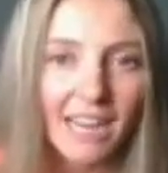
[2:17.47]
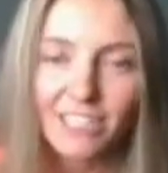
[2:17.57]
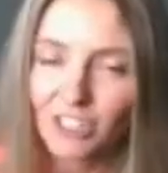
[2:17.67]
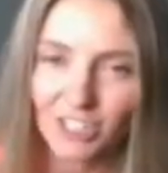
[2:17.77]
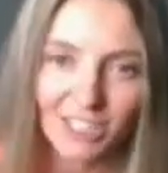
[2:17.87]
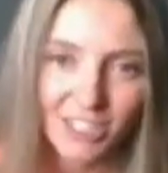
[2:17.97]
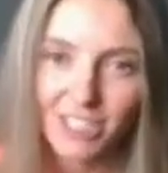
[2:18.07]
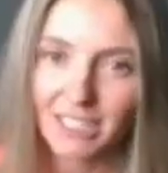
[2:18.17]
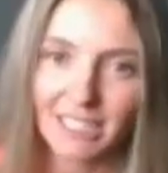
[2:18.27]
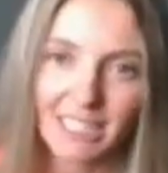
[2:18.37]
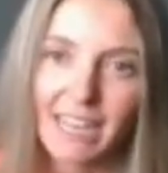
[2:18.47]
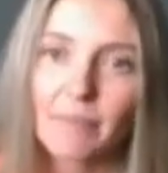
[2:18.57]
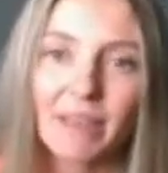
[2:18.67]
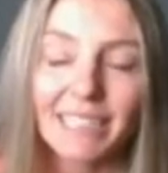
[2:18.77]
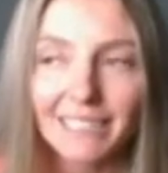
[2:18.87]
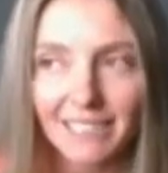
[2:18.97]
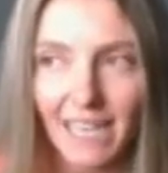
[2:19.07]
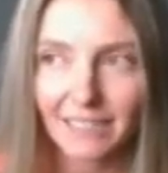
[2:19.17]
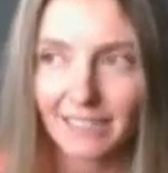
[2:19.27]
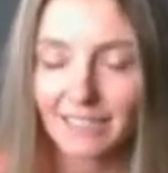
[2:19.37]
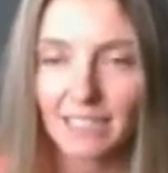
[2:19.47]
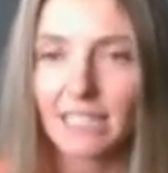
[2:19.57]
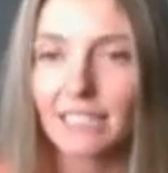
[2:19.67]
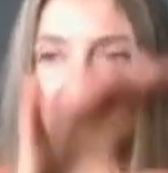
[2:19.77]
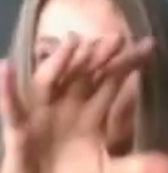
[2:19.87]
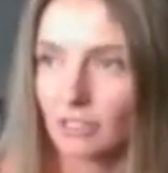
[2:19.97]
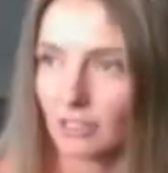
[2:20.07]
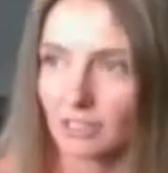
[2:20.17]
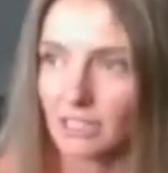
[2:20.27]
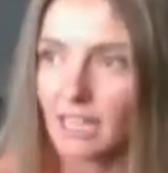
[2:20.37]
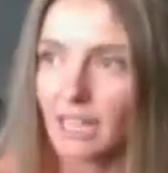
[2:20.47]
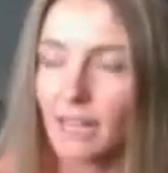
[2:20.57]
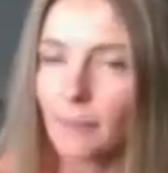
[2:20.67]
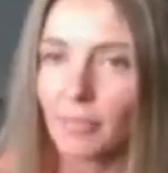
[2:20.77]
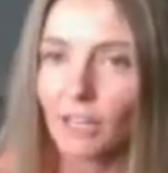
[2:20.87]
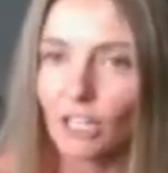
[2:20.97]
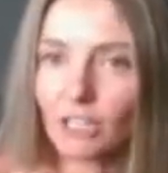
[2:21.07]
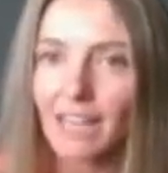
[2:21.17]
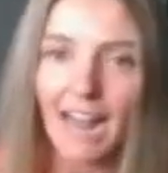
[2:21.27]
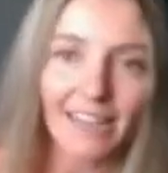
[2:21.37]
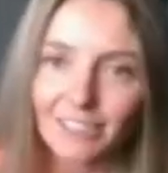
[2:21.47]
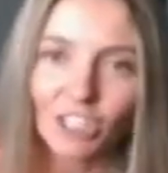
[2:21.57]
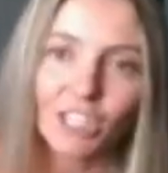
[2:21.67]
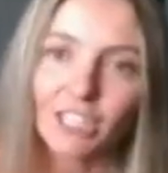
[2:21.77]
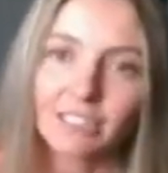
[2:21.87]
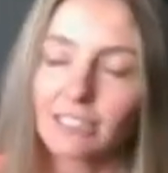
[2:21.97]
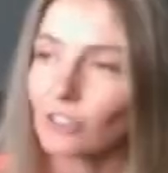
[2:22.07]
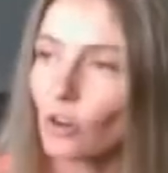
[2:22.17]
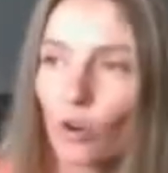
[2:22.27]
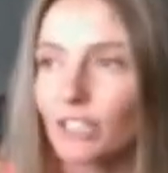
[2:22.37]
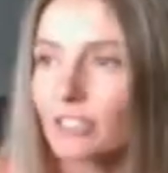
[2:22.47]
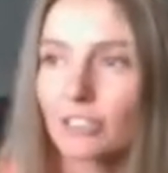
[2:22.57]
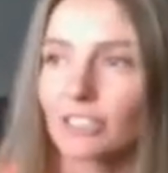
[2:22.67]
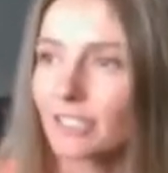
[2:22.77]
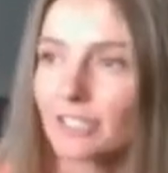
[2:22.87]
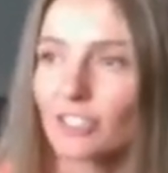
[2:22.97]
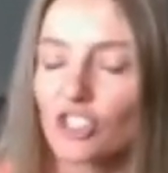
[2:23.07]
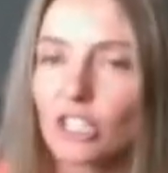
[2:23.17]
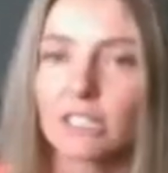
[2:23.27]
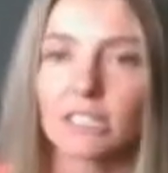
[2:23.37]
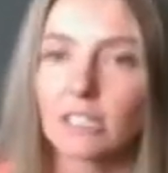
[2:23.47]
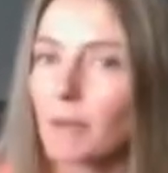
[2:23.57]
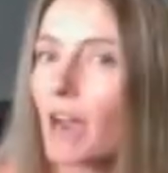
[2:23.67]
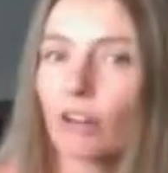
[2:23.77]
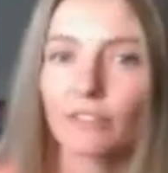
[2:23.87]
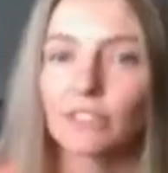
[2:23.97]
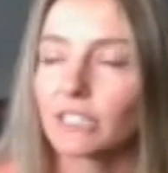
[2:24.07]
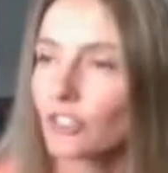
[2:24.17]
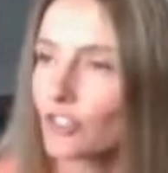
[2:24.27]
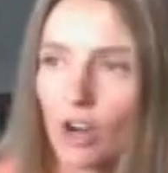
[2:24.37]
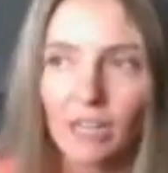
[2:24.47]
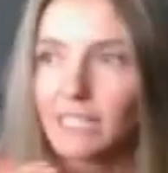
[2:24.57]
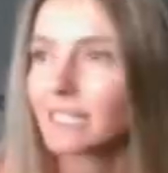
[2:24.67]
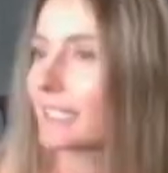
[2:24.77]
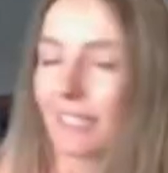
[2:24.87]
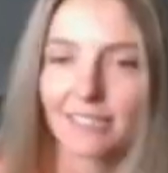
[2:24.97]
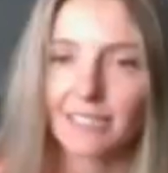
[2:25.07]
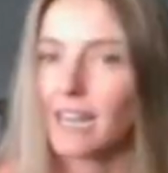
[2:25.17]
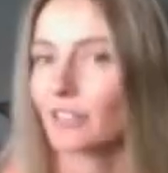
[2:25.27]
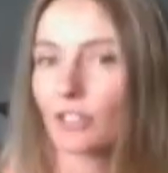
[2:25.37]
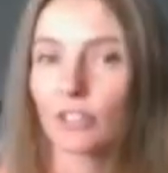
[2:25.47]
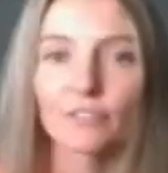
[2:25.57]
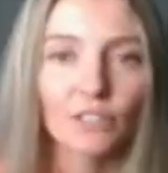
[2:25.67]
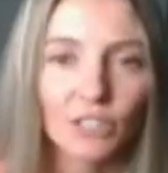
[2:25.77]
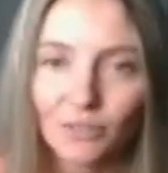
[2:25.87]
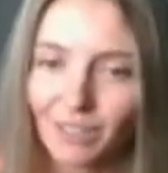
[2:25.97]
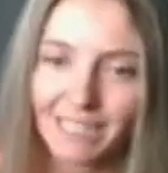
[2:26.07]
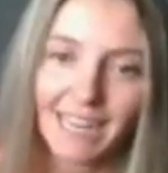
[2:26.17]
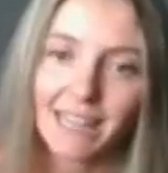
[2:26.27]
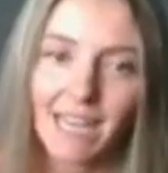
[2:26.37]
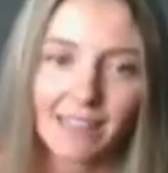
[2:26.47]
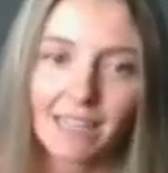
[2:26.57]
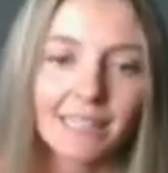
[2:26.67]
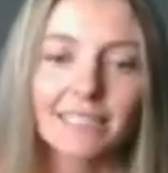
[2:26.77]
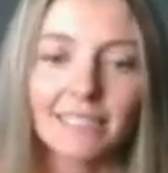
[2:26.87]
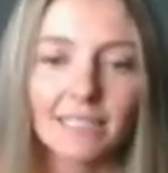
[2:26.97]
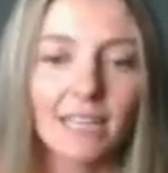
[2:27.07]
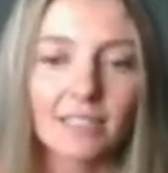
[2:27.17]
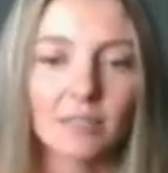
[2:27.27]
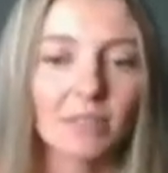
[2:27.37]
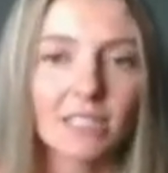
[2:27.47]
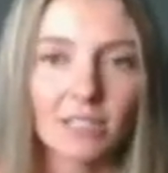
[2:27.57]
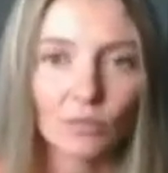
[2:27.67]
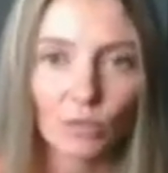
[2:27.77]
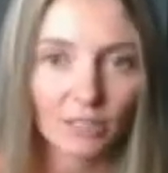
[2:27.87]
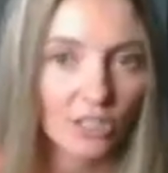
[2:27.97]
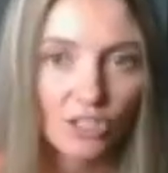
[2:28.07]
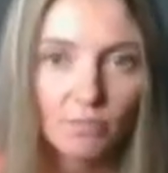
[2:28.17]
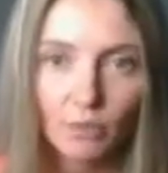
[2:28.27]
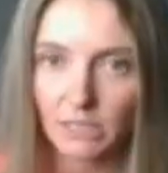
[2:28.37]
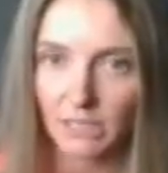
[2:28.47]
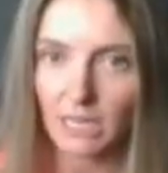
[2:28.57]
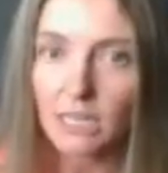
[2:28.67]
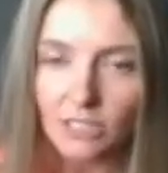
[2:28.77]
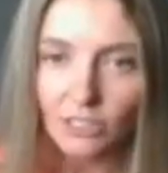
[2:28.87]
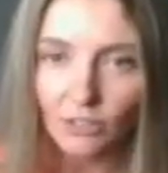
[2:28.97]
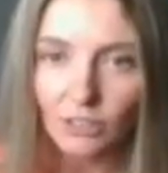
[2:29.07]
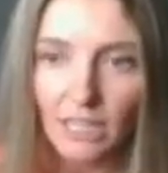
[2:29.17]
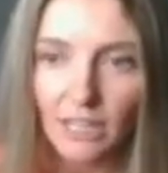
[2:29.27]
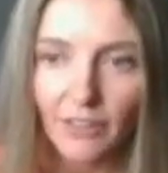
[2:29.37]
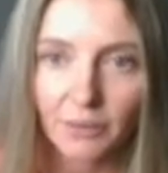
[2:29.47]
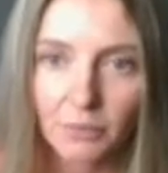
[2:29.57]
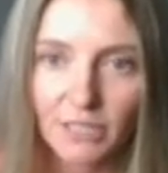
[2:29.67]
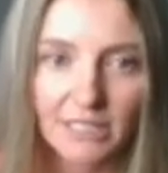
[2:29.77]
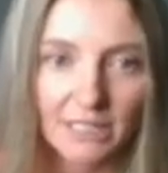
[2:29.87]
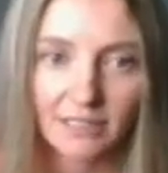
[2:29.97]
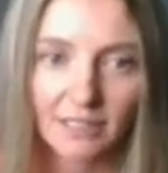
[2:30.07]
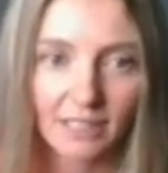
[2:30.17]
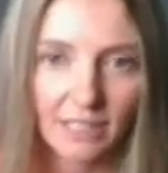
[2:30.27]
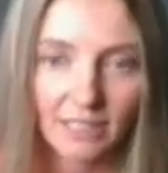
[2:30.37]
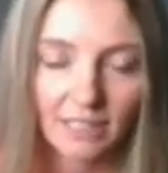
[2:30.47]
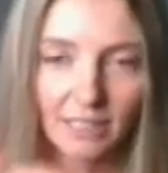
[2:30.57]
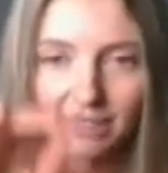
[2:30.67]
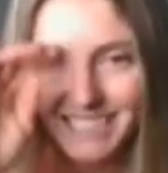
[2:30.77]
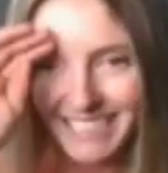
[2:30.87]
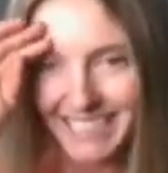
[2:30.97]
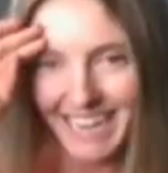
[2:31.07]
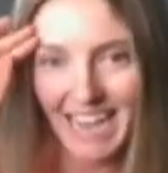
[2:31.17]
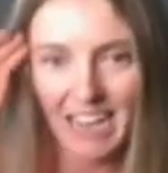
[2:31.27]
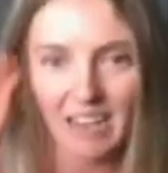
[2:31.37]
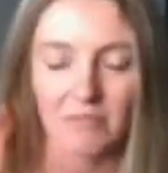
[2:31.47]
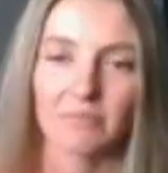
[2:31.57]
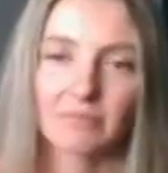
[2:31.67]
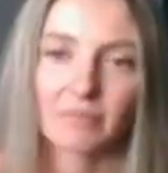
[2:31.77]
She's just, it makes sense. This girl, her last turn in a course looks just as powerful and strong and consistent as her first one, and I think that's a testament to the work that she puts into the preseason here. Damn.